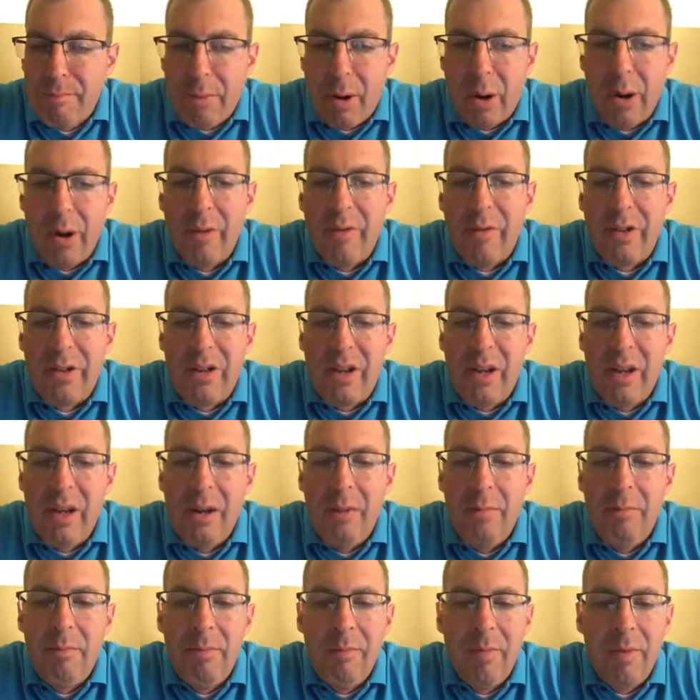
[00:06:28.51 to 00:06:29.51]
part of a
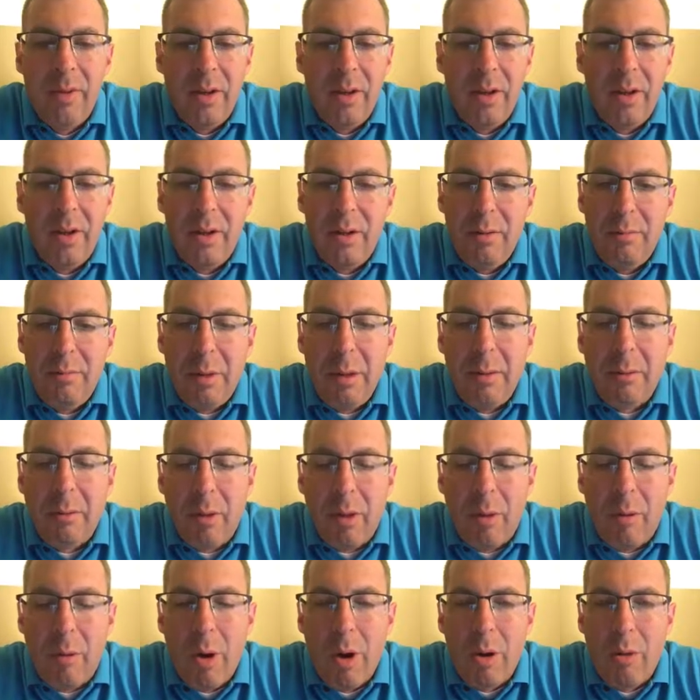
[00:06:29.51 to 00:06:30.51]
team,
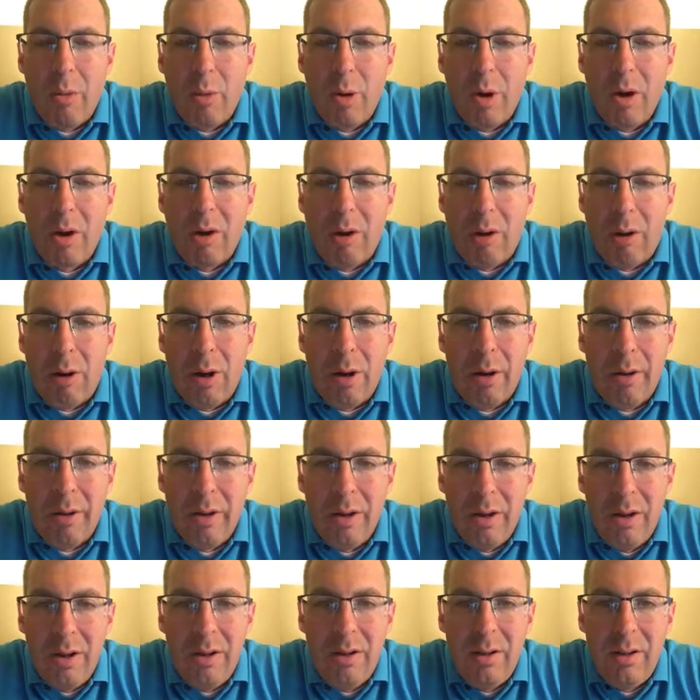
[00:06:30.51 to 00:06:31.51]
people that want to work
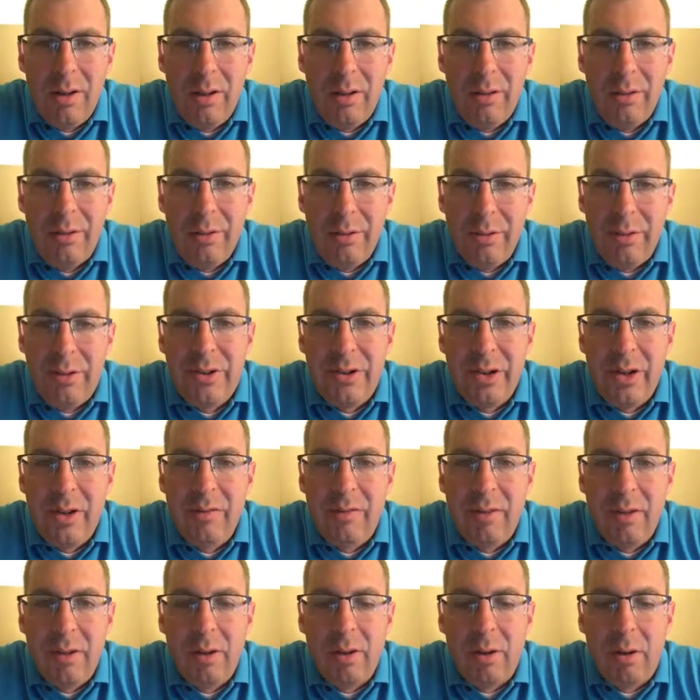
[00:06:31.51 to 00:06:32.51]
hard to
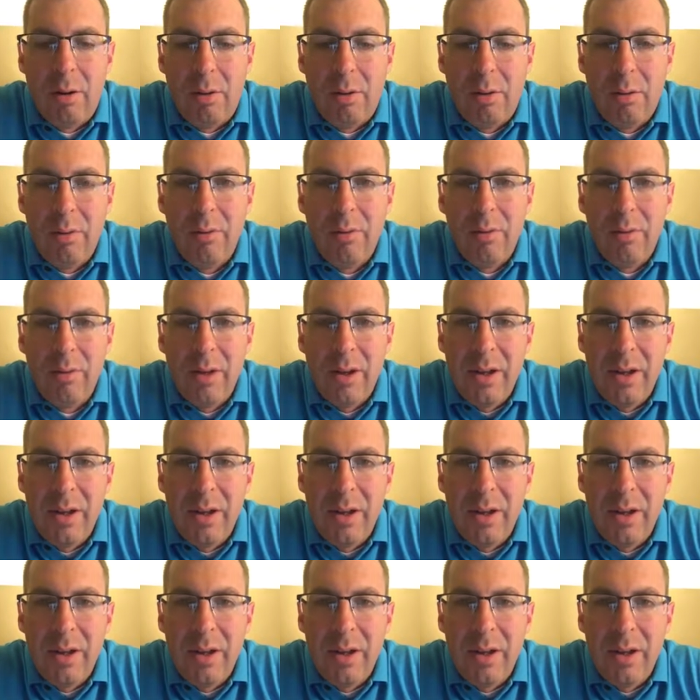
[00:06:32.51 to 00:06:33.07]
achieve the goal,